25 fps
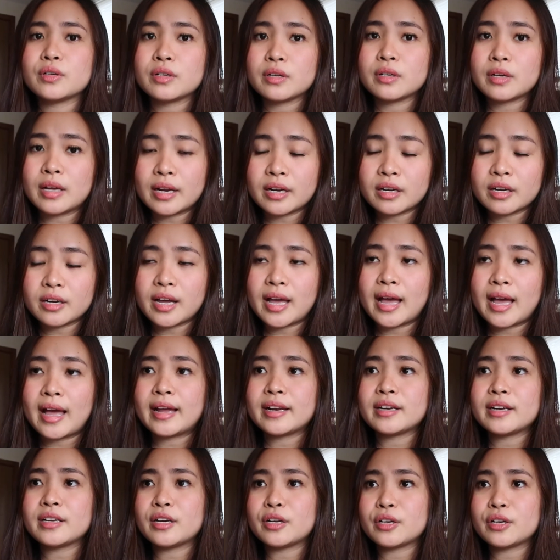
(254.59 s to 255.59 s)

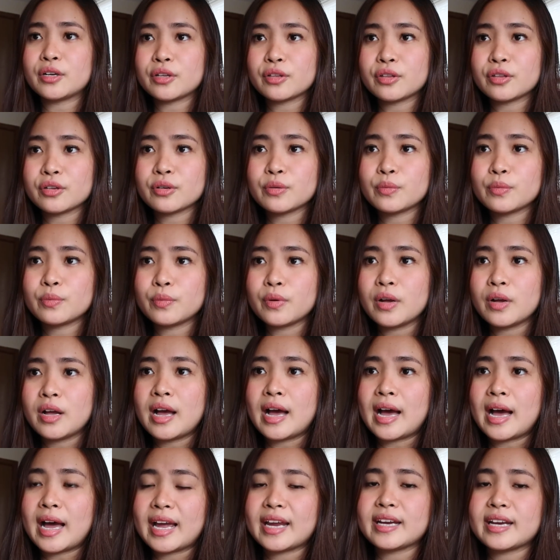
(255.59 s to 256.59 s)
add another
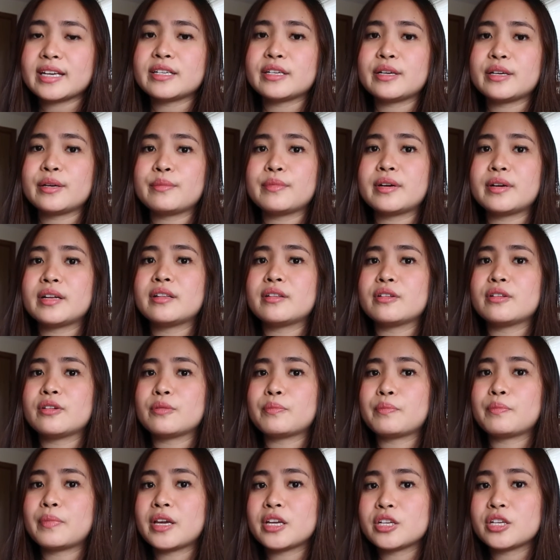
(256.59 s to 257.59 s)
item under
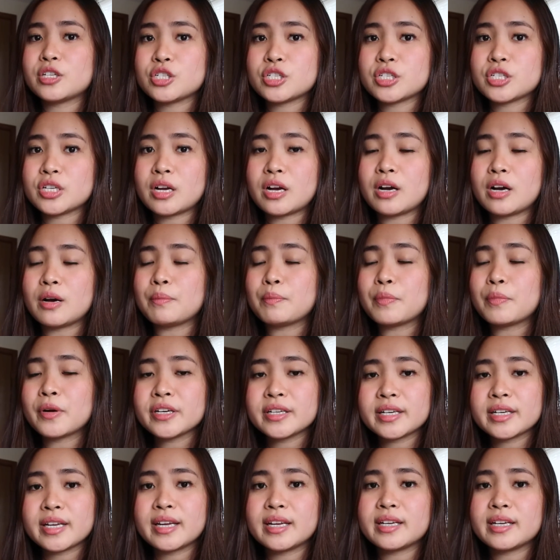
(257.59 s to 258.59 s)
page
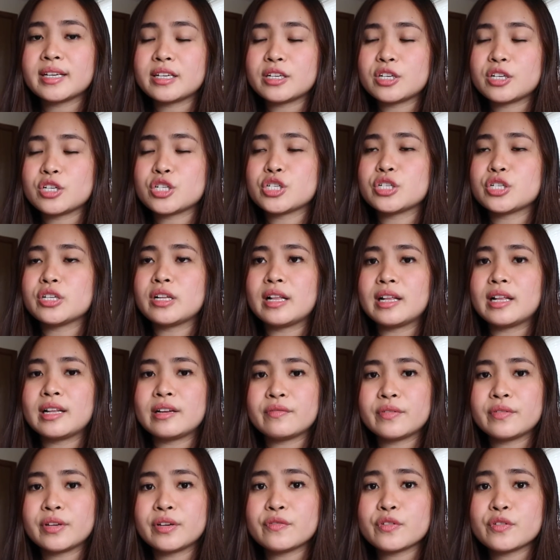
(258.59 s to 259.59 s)
part 8, additional
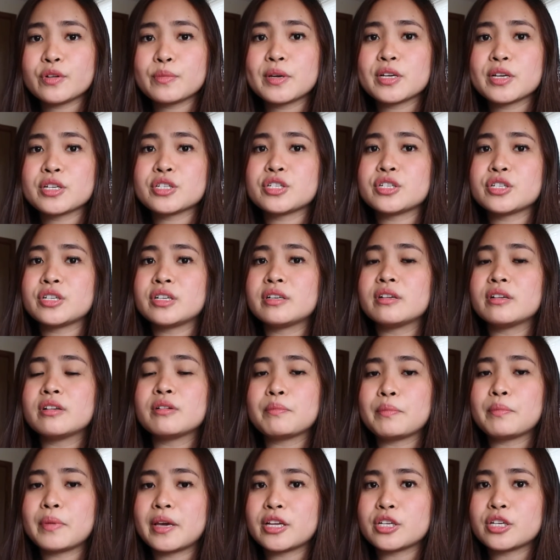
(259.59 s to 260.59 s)
information,
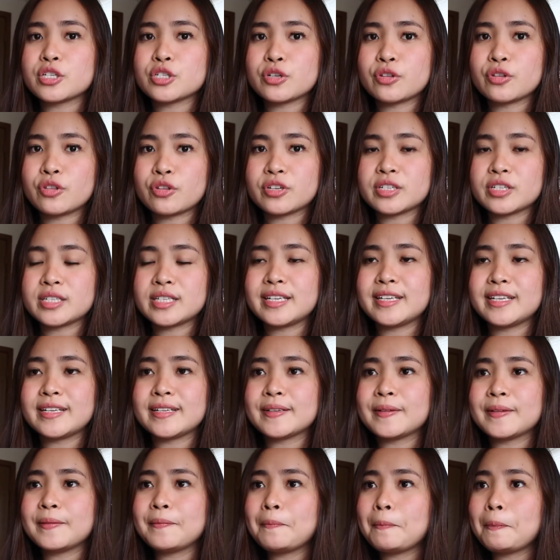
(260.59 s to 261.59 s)
and page
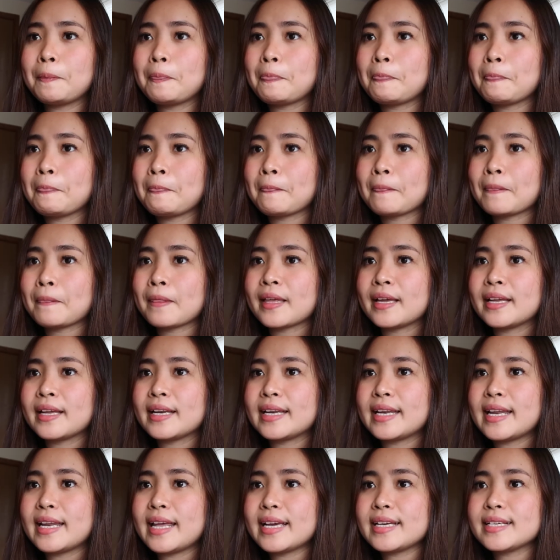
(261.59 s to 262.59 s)
13.
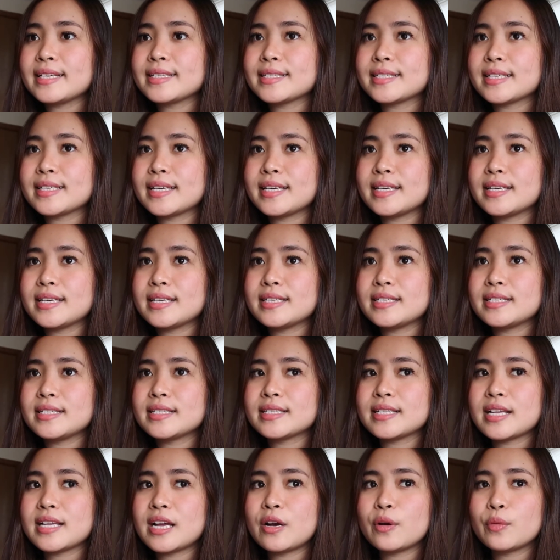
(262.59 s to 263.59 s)
Next is,
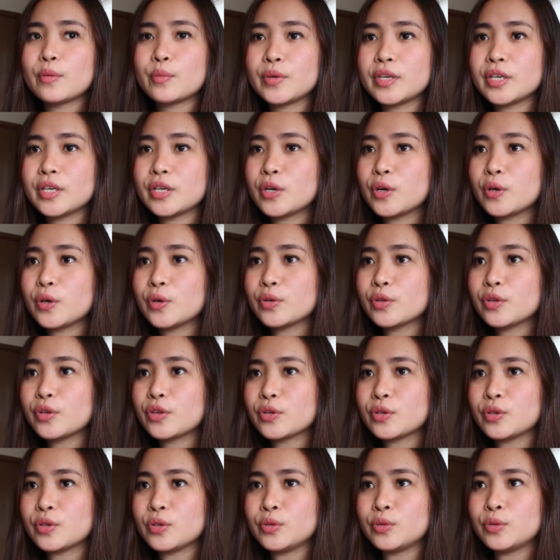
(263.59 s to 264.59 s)
now we go
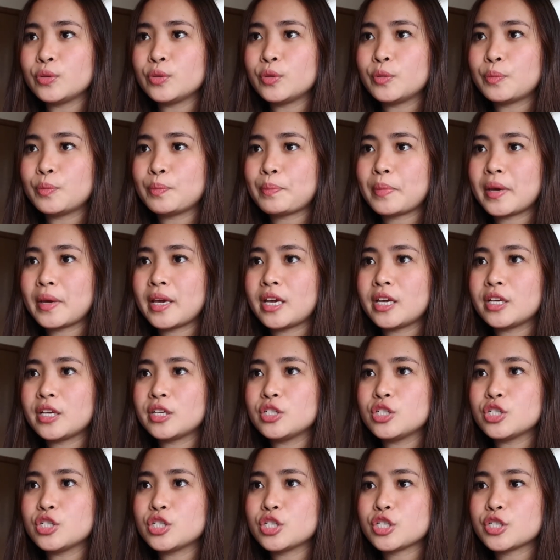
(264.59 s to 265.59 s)
through
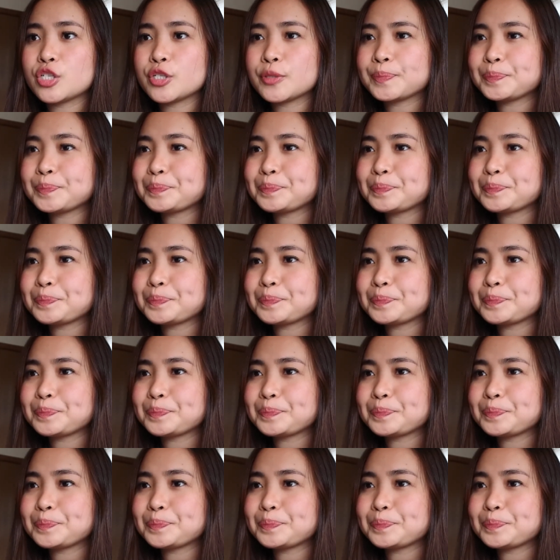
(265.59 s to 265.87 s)
page